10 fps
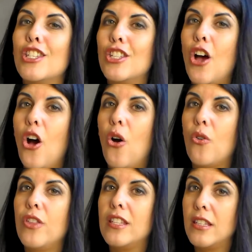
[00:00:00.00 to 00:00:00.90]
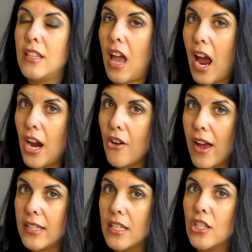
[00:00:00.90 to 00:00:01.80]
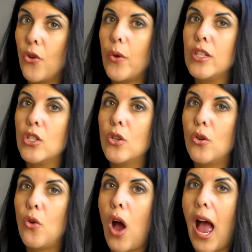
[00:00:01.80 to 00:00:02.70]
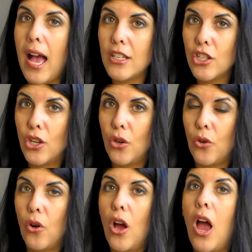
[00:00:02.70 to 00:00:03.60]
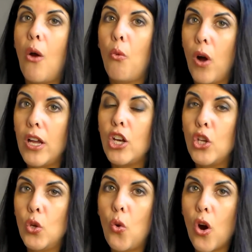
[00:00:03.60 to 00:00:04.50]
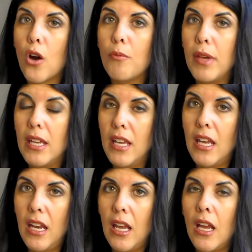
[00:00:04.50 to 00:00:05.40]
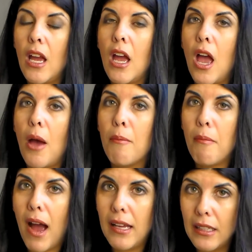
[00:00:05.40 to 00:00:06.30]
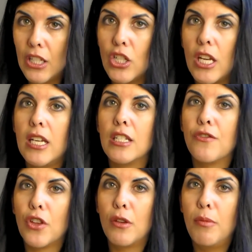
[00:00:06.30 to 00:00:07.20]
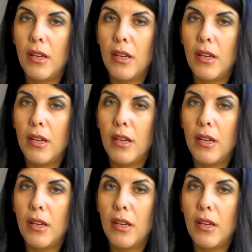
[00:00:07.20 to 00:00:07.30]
So the IRS is going to ask you what your beginning mileage is for